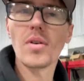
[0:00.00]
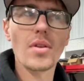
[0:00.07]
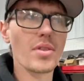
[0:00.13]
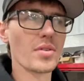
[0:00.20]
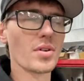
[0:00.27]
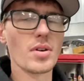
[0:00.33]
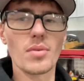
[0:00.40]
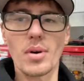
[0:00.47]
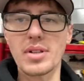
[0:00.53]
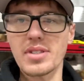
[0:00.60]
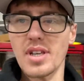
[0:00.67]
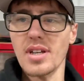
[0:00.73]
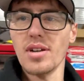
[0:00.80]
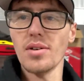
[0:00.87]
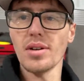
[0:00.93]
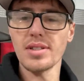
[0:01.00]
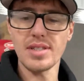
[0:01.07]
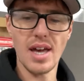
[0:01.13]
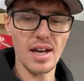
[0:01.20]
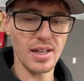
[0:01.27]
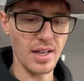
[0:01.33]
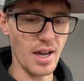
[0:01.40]
through it once I know
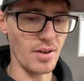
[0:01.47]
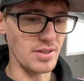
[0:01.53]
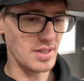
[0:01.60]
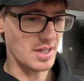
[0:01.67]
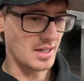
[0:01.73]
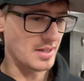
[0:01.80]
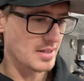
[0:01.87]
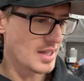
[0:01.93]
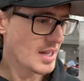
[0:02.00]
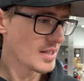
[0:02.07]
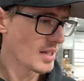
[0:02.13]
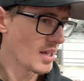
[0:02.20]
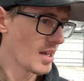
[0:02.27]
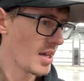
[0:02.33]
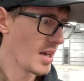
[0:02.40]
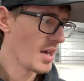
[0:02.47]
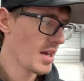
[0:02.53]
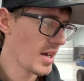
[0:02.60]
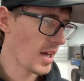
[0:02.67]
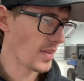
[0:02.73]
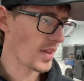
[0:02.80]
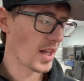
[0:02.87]
exactly how it's gonna sit.
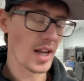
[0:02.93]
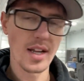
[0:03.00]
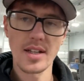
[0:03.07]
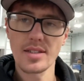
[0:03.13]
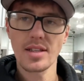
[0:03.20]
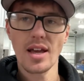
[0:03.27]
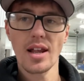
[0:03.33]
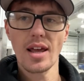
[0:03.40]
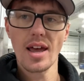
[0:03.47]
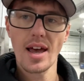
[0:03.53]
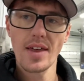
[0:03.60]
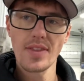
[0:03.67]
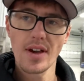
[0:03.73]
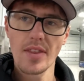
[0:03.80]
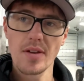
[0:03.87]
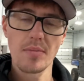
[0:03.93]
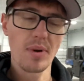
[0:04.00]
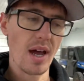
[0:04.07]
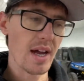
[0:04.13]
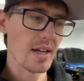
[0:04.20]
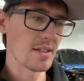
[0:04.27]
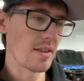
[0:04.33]
And then I just gotta add the other
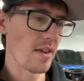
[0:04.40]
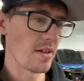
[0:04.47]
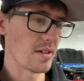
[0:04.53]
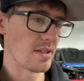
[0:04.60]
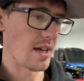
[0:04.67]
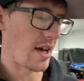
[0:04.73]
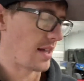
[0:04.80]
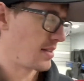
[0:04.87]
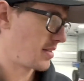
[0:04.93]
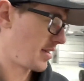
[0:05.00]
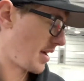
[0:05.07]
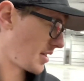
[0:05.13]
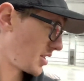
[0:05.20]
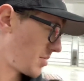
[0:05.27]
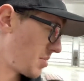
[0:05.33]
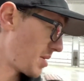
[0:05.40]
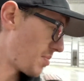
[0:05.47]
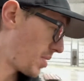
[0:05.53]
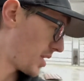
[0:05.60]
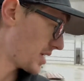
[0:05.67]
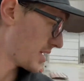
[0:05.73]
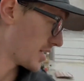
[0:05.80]
bracket to the other side, so that should be
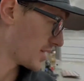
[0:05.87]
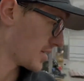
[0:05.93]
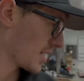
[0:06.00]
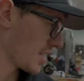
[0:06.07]
pretty easy.